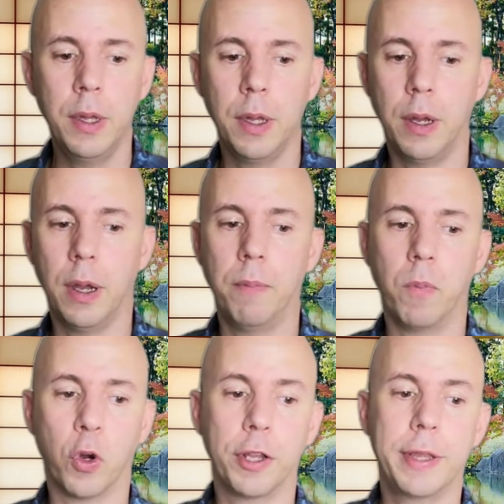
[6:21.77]

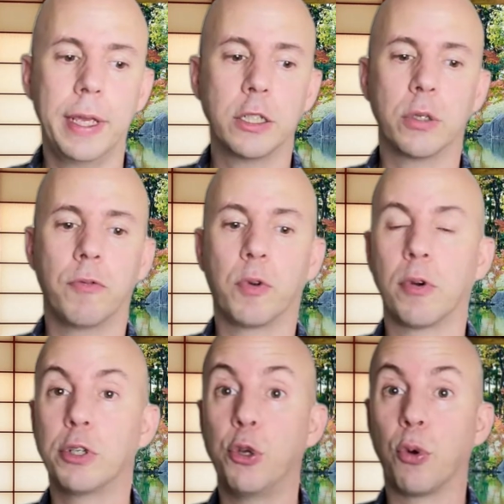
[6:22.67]
Other thing is, of
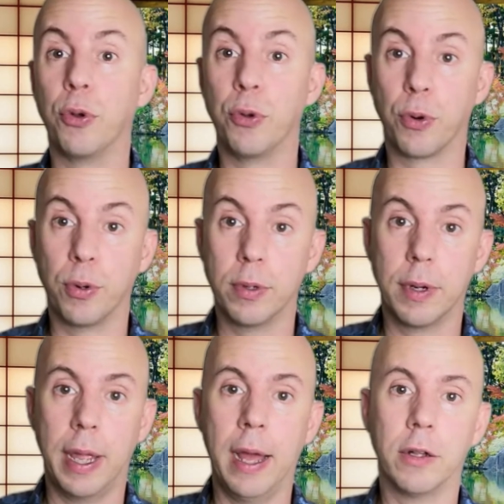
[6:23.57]
course, your
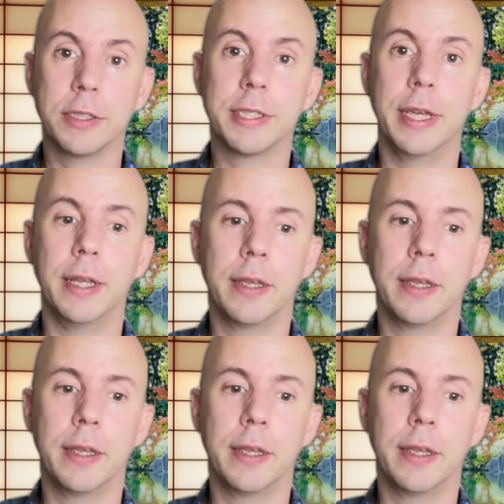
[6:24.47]
health state.